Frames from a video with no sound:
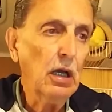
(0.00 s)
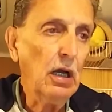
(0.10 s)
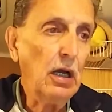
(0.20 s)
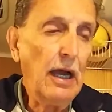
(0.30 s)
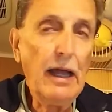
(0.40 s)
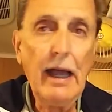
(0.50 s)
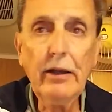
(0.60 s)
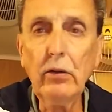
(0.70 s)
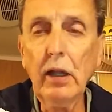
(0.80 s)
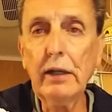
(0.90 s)
Uh, I,
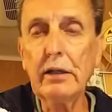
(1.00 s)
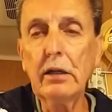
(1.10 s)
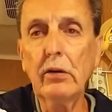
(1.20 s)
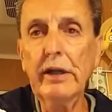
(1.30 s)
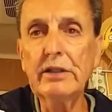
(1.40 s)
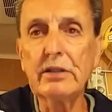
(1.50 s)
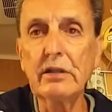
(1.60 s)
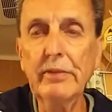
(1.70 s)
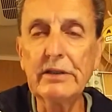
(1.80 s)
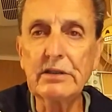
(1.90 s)
I, don't like to go east
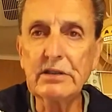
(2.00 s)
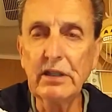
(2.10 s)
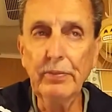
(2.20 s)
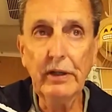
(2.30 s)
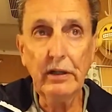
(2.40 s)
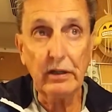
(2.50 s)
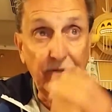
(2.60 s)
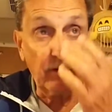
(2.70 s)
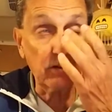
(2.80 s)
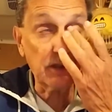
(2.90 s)
of the Mississippi uh,
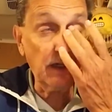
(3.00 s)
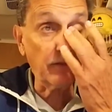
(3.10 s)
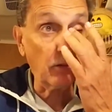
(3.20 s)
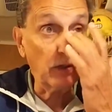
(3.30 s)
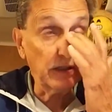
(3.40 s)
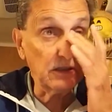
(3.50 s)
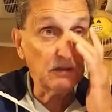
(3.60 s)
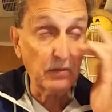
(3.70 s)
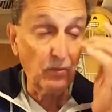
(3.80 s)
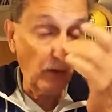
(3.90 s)
for several
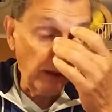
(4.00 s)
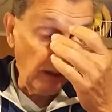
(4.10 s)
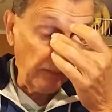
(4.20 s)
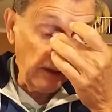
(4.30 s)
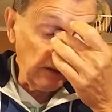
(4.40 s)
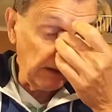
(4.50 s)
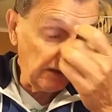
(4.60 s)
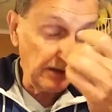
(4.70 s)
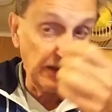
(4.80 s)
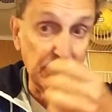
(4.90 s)
reasons, but one of them is
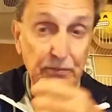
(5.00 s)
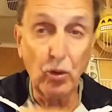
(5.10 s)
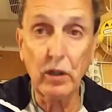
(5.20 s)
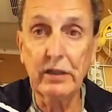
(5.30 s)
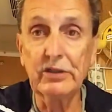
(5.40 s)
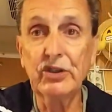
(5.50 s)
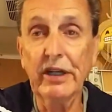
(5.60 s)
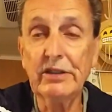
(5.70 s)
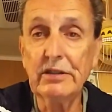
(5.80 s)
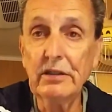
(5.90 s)
it's it's more
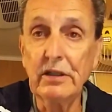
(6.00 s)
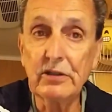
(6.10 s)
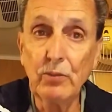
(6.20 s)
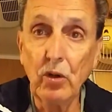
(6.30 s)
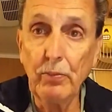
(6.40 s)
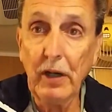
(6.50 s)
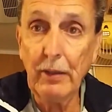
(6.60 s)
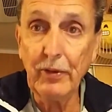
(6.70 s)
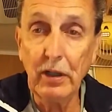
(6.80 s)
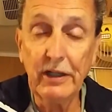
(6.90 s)
congested. There's more
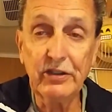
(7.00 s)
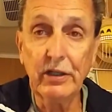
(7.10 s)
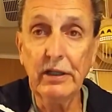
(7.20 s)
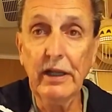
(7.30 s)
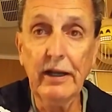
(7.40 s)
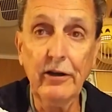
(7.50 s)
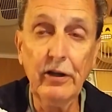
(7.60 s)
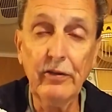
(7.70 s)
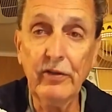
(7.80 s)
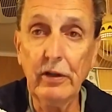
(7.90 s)
population in that
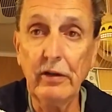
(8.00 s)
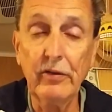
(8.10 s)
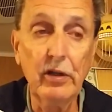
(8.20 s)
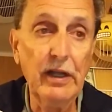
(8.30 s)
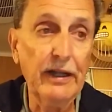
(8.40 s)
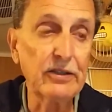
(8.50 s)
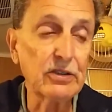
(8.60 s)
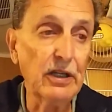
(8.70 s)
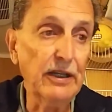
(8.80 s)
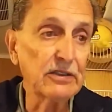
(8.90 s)
area of, of the United
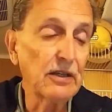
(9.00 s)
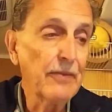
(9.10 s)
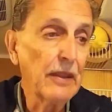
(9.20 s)
States.